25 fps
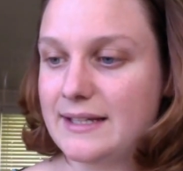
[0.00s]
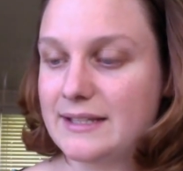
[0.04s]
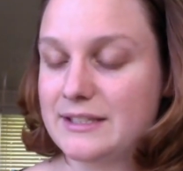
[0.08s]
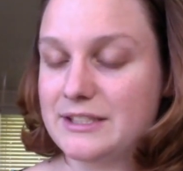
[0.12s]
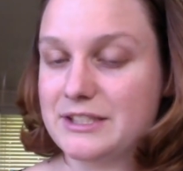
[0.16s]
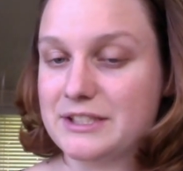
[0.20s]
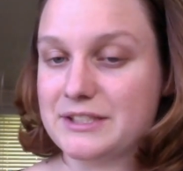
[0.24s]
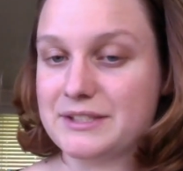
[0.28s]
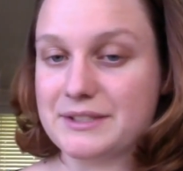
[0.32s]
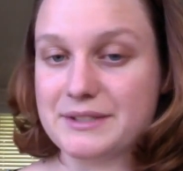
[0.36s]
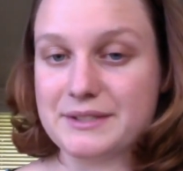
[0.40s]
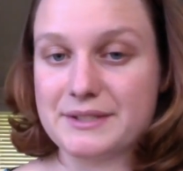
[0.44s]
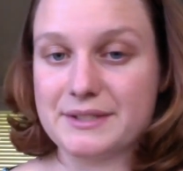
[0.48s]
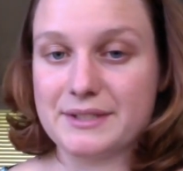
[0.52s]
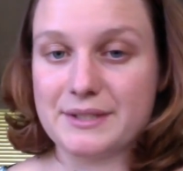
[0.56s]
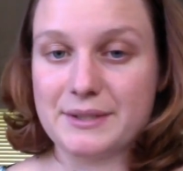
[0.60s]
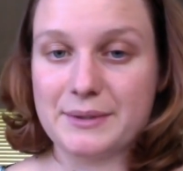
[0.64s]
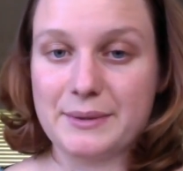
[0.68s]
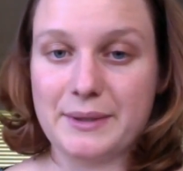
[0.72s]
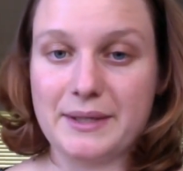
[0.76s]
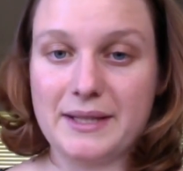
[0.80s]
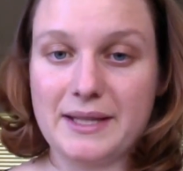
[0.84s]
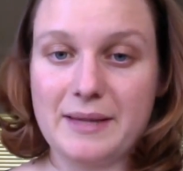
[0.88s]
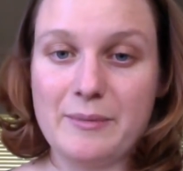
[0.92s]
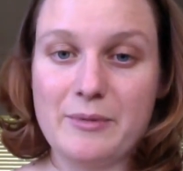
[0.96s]
Just
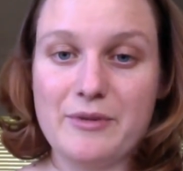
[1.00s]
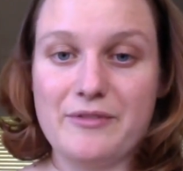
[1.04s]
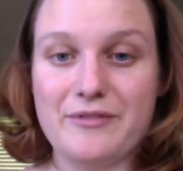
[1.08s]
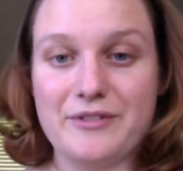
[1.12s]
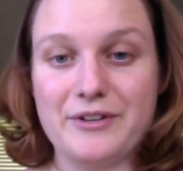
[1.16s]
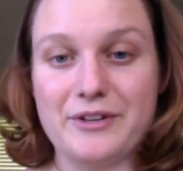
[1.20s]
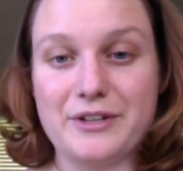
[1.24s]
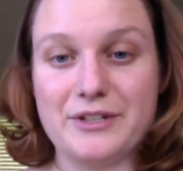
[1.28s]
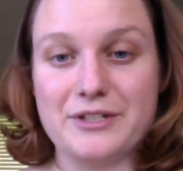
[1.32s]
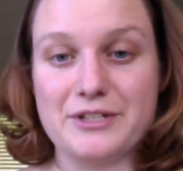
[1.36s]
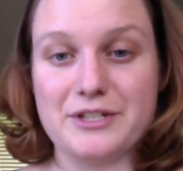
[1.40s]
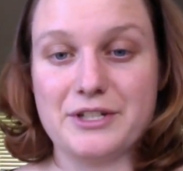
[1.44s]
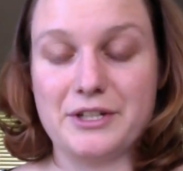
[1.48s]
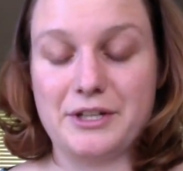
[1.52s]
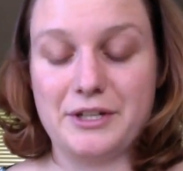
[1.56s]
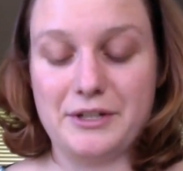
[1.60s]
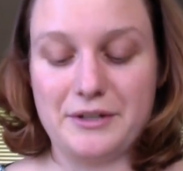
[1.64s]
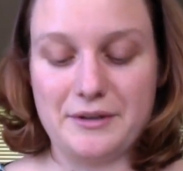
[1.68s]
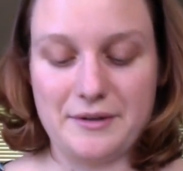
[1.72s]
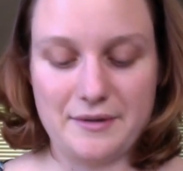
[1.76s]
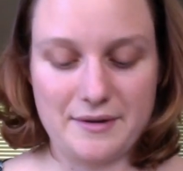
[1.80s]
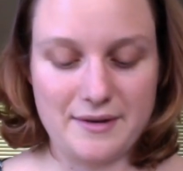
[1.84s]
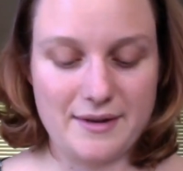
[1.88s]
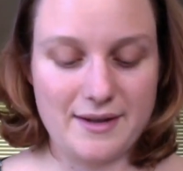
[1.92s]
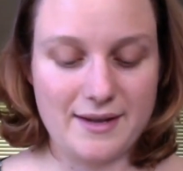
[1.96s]
quickly move on and show you
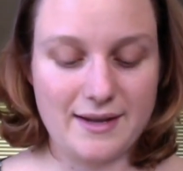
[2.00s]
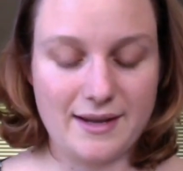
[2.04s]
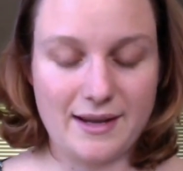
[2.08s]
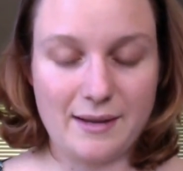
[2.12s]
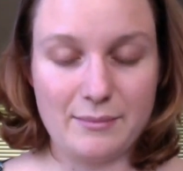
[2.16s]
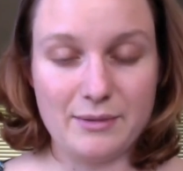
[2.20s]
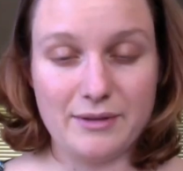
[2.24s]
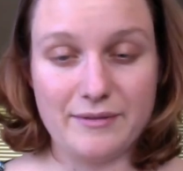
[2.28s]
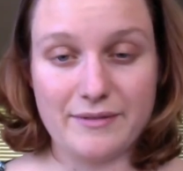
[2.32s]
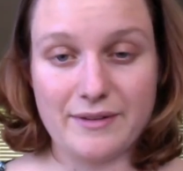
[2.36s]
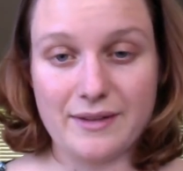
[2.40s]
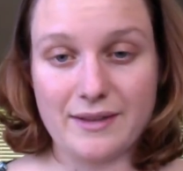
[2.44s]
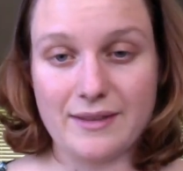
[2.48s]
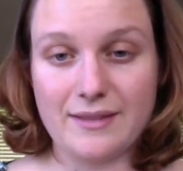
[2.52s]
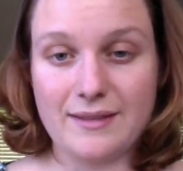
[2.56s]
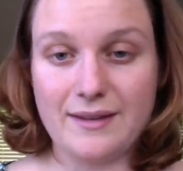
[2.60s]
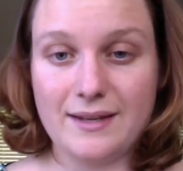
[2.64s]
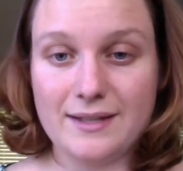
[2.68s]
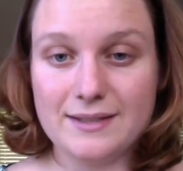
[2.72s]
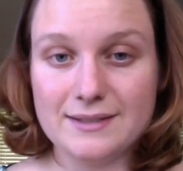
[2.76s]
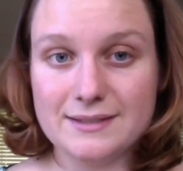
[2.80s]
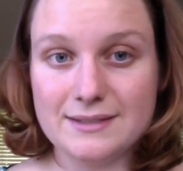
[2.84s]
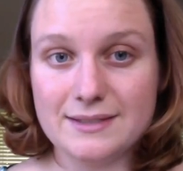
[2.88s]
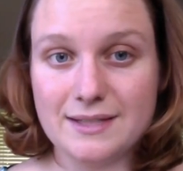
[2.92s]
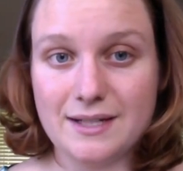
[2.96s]
a couple of other
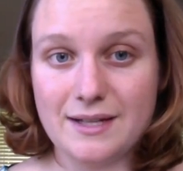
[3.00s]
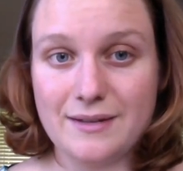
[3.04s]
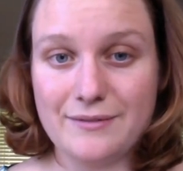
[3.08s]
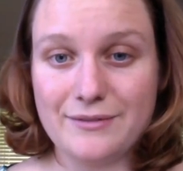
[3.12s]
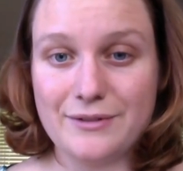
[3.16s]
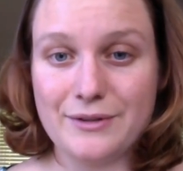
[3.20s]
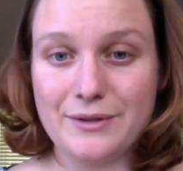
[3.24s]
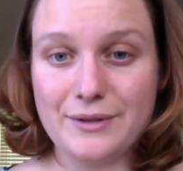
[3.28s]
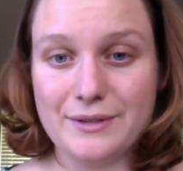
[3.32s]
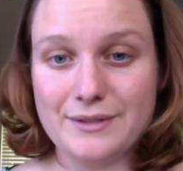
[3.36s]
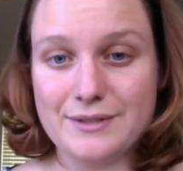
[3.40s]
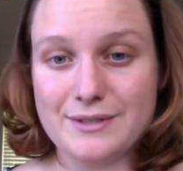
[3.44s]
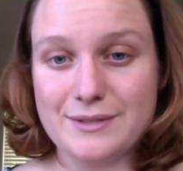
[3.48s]
things I've got,